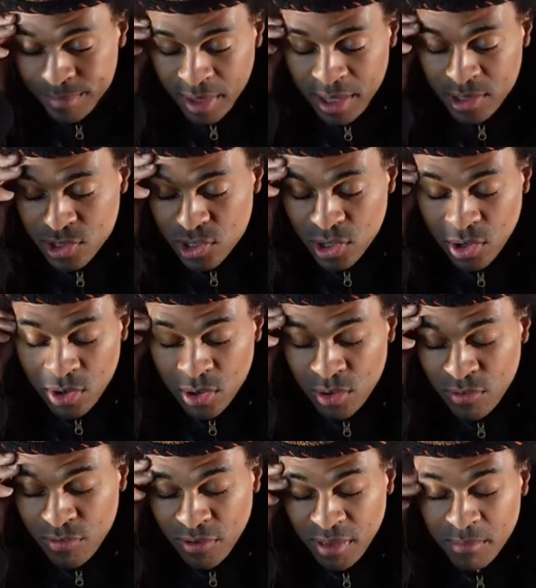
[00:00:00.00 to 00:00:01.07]
And so
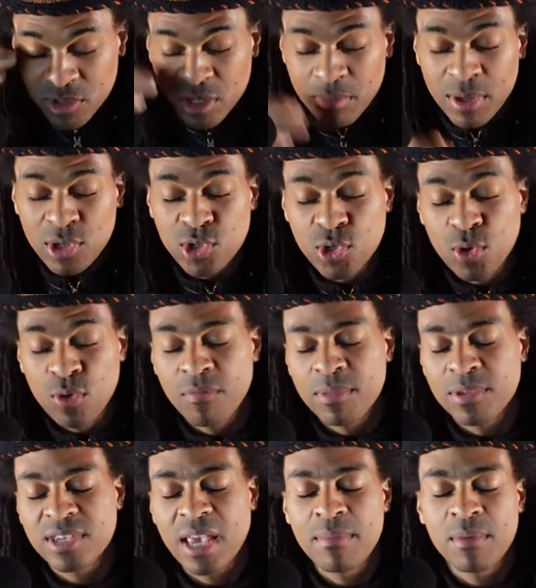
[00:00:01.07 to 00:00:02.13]
for them to be two from the
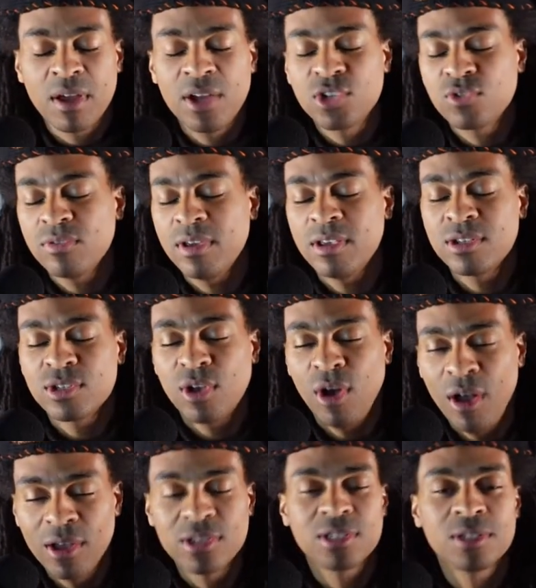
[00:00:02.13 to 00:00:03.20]
same country is
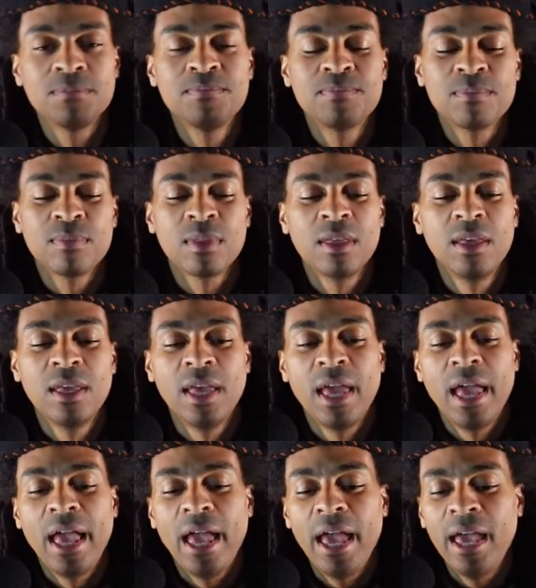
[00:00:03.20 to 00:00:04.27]
awesome.
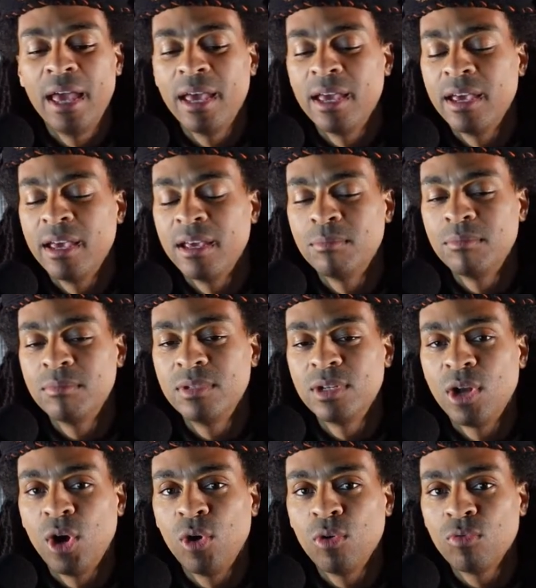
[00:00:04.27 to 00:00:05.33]
And, you
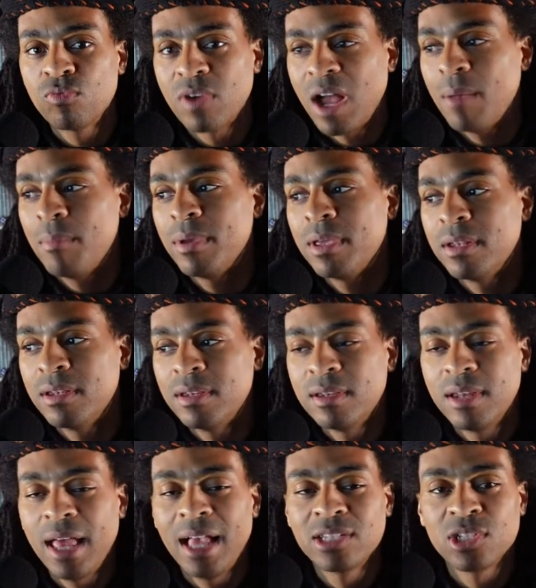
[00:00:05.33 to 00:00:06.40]
know, Robin
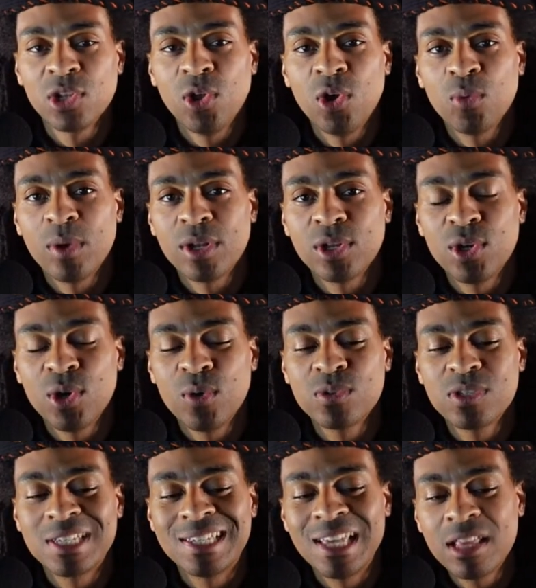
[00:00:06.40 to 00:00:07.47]
has a long way to go
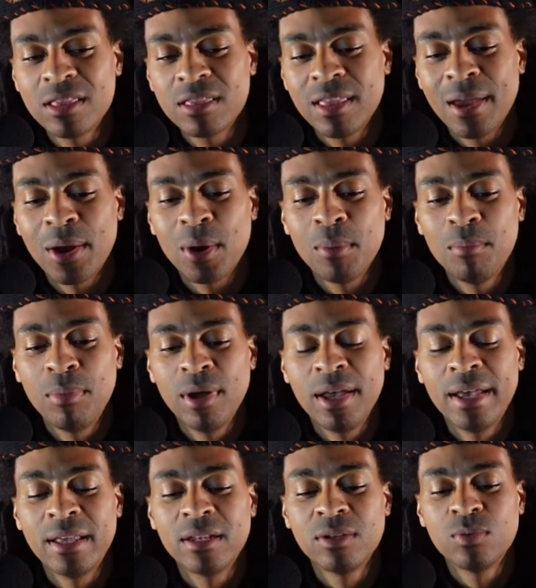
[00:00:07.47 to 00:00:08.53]
to get there,
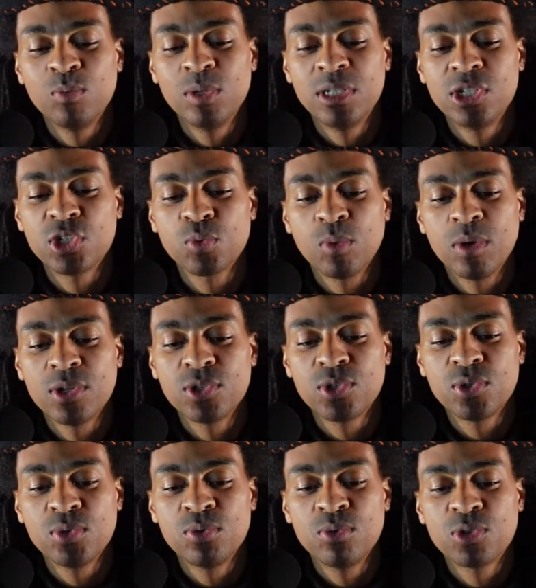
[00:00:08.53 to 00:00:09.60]
but we just want
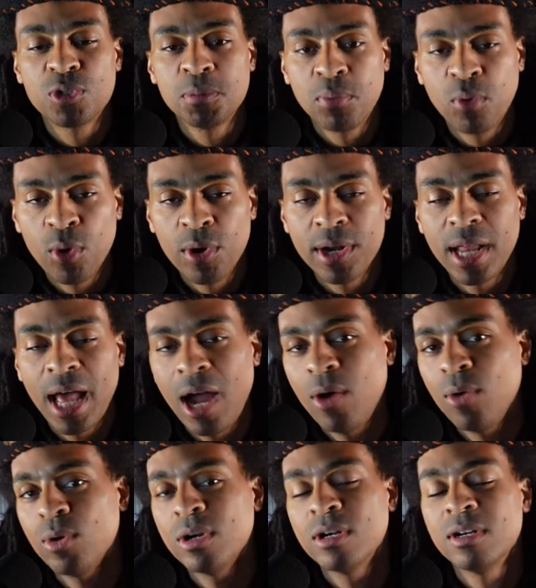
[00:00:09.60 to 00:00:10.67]
to support
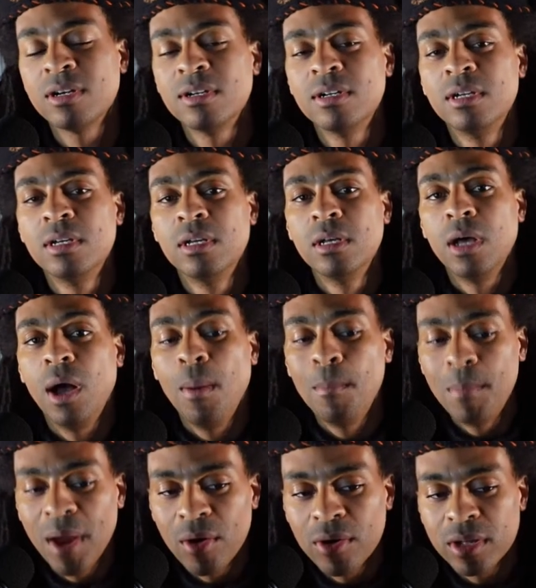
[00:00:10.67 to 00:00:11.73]
our
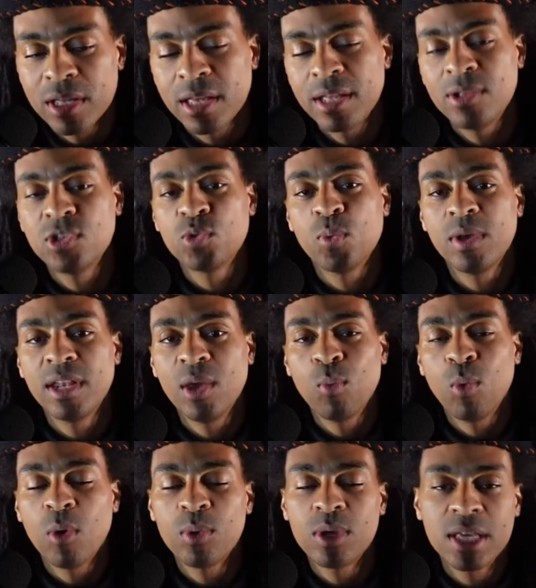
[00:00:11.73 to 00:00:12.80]
Americans when and
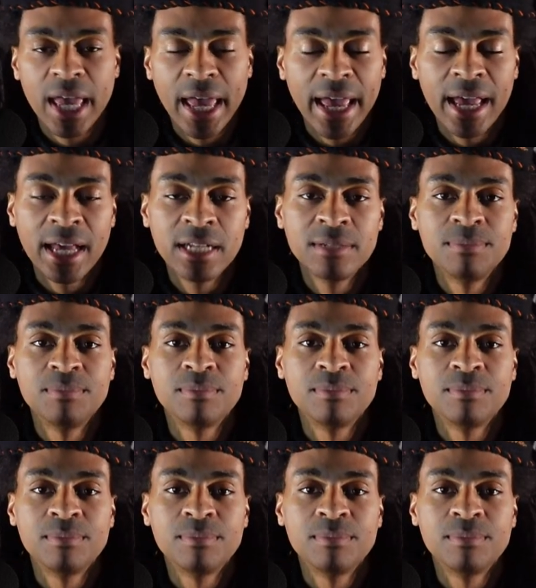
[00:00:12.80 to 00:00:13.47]
where we can.